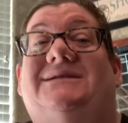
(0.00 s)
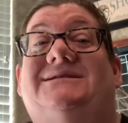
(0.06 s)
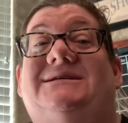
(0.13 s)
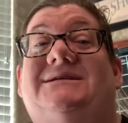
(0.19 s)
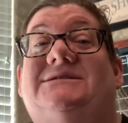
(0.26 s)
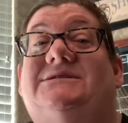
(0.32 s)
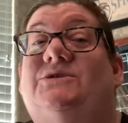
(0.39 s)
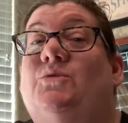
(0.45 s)

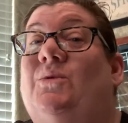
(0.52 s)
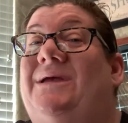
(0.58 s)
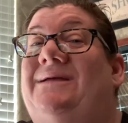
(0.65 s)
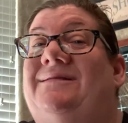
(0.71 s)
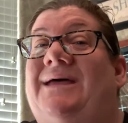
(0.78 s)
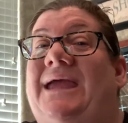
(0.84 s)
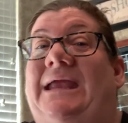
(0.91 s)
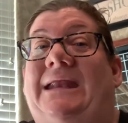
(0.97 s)
Does the
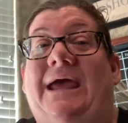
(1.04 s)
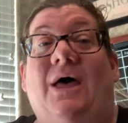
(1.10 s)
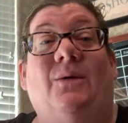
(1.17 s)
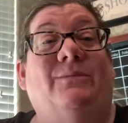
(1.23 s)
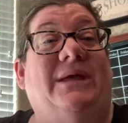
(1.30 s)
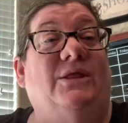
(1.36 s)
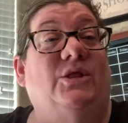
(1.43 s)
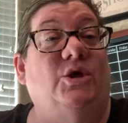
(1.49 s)
ring light
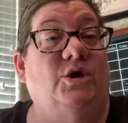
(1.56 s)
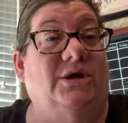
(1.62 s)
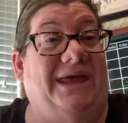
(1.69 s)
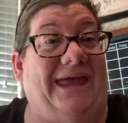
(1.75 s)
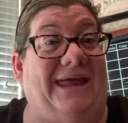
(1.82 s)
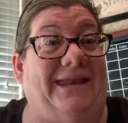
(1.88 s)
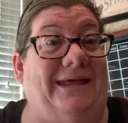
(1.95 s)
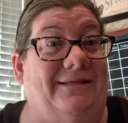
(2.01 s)
help me look
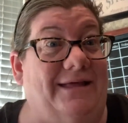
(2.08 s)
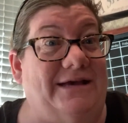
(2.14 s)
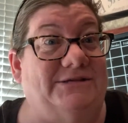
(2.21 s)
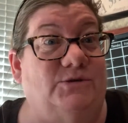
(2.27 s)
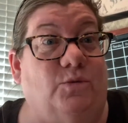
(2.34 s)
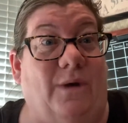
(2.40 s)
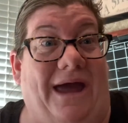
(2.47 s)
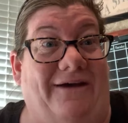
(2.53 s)
any
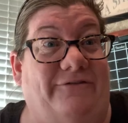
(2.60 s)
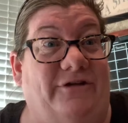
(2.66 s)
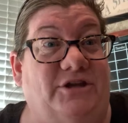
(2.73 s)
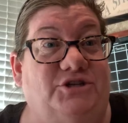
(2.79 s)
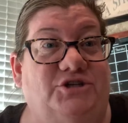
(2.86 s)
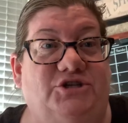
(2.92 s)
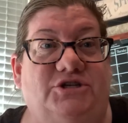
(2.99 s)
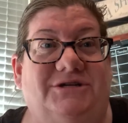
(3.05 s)
less
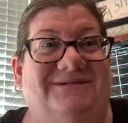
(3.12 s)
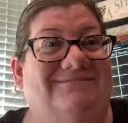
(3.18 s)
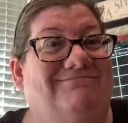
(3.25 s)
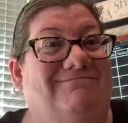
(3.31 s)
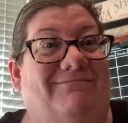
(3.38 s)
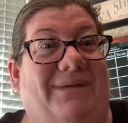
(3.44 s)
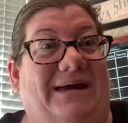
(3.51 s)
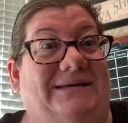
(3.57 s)
ravaged
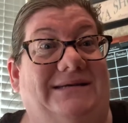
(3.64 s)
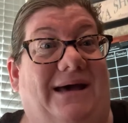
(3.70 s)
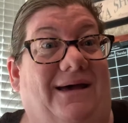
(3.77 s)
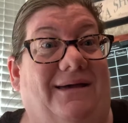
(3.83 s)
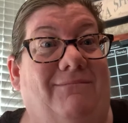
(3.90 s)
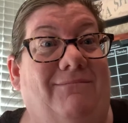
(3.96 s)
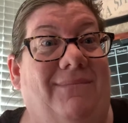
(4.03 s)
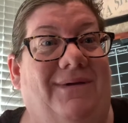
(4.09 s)
by
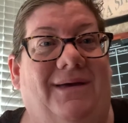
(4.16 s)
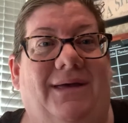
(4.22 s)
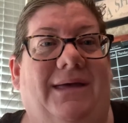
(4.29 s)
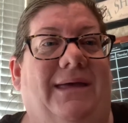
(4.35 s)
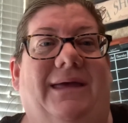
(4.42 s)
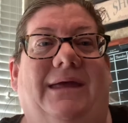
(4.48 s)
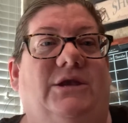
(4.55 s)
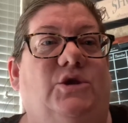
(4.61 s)

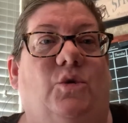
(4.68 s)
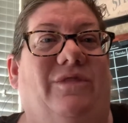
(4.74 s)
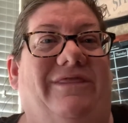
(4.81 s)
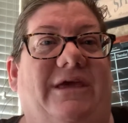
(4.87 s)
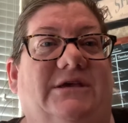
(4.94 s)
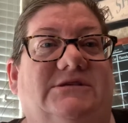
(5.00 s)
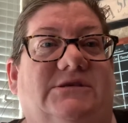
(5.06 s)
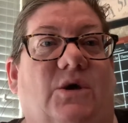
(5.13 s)
time? I don't
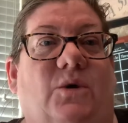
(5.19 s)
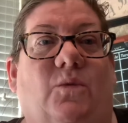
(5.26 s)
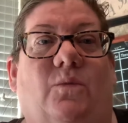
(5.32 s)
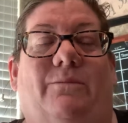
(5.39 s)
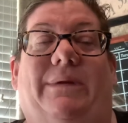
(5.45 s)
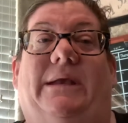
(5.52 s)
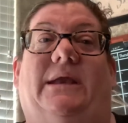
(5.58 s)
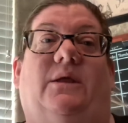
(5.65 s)
think so.
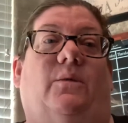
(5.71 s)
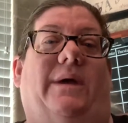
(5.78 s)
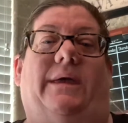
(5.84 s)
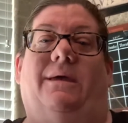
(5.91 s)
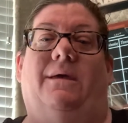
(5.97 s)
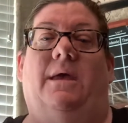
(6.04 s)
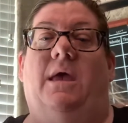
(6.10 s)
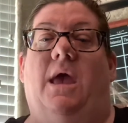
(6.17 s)
But
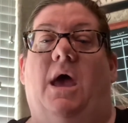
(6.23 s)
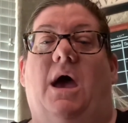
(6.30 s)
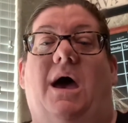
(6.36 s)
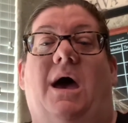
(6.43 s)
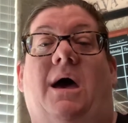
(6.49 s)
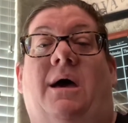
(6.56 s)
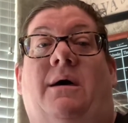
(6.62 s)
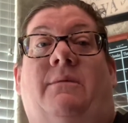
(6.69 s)
anyway,
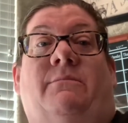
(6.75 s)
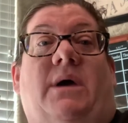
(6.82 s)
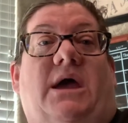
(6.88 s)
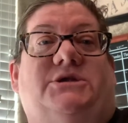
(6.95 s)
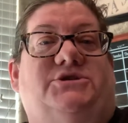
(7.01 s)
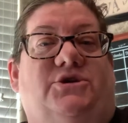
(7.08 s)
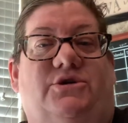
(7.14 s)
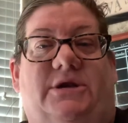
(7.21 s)
um,
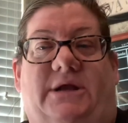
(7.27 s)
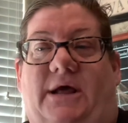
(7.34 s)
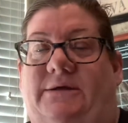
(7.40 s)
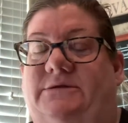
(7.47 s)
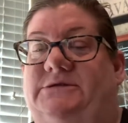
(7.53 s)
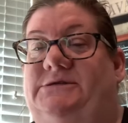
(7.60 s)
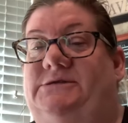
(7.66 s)
I turned it on.